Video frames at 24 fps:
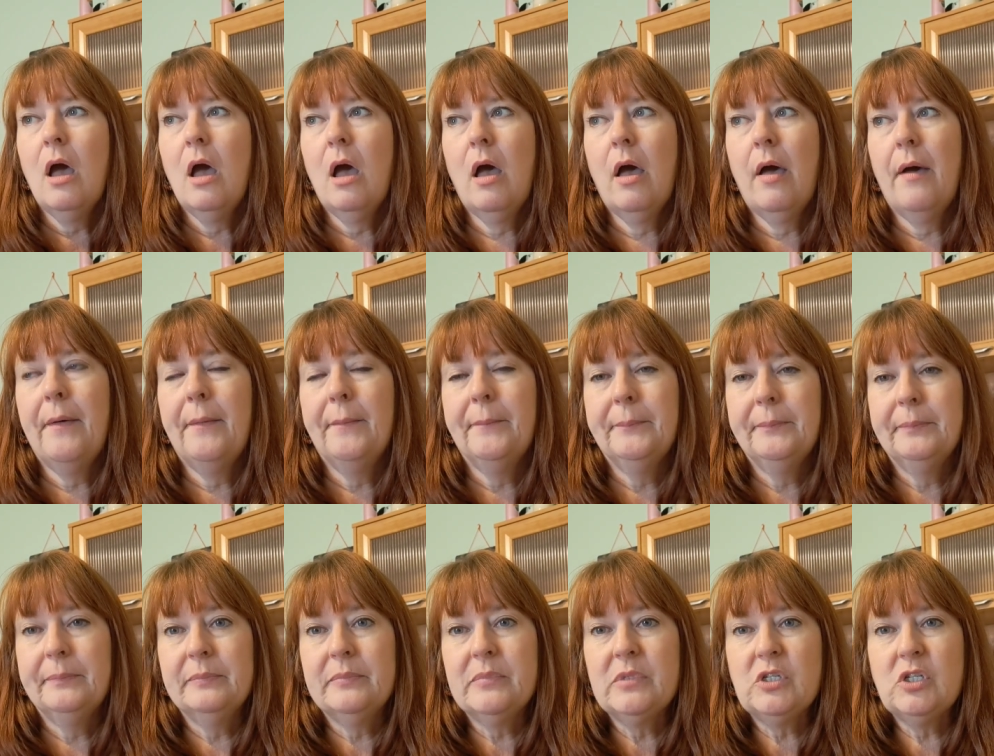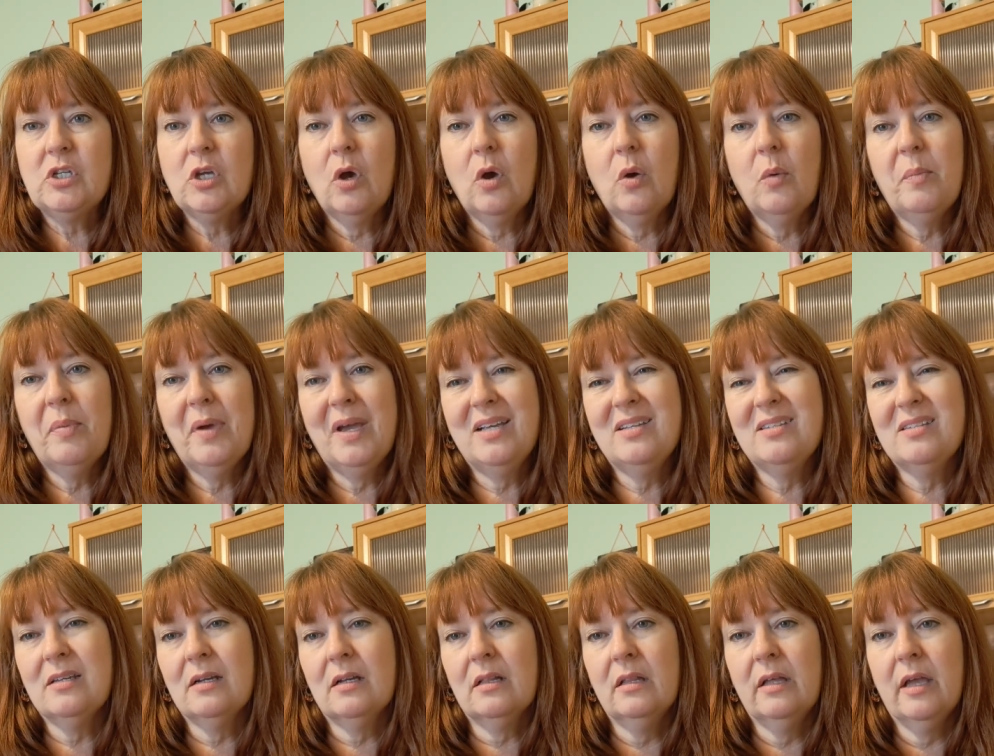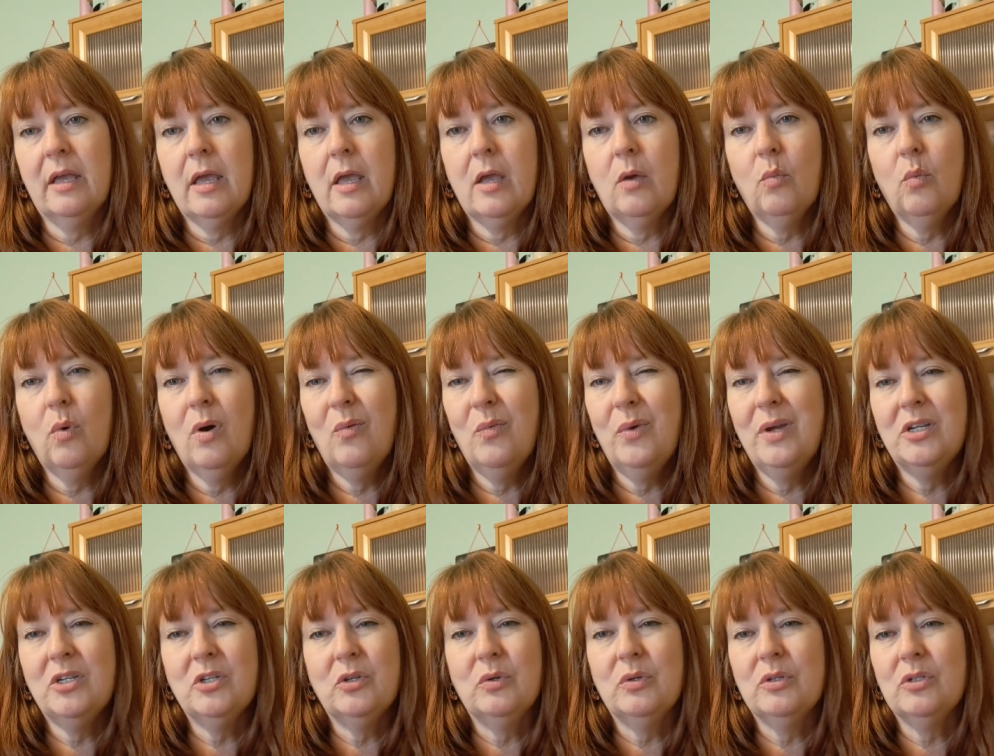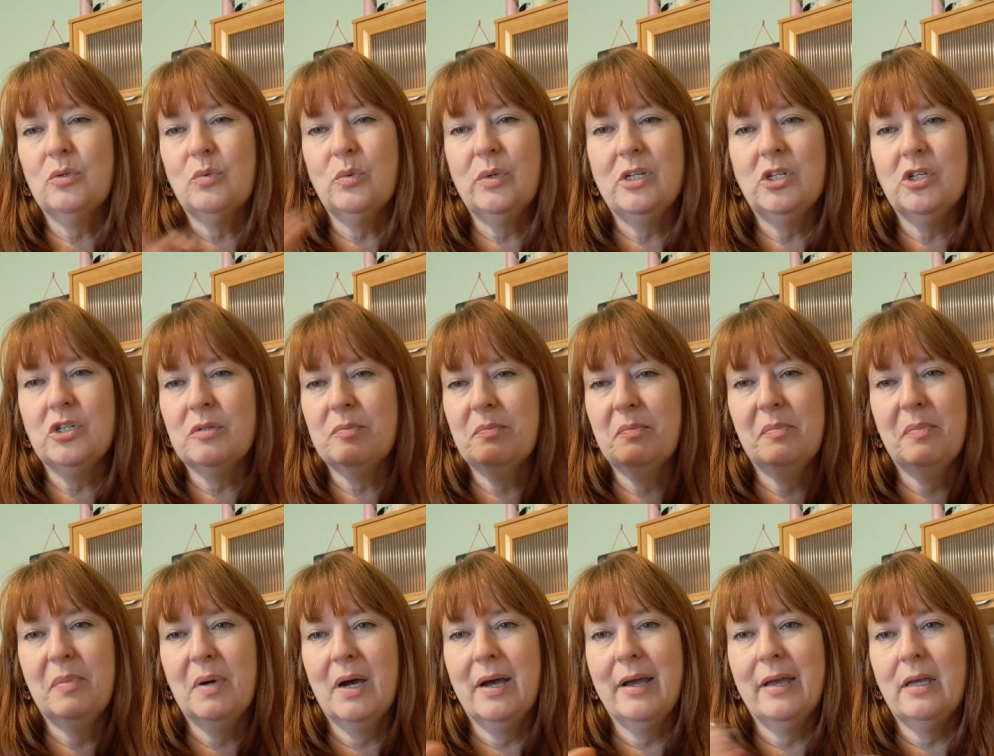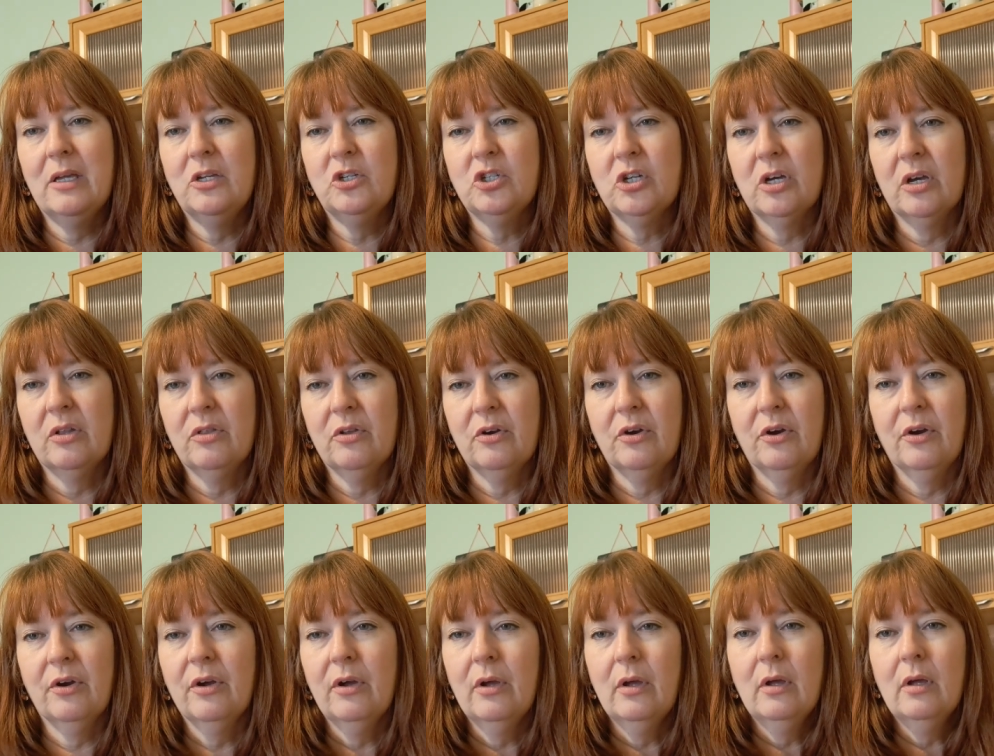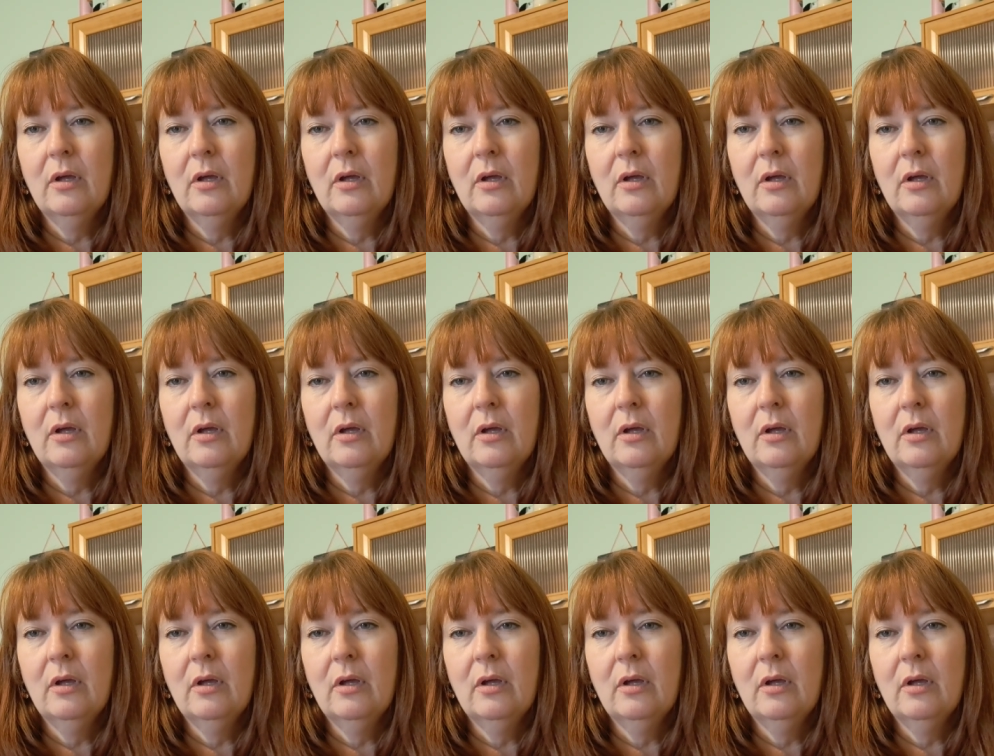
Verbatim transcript: Um, so basically, what we do is we just buy each other.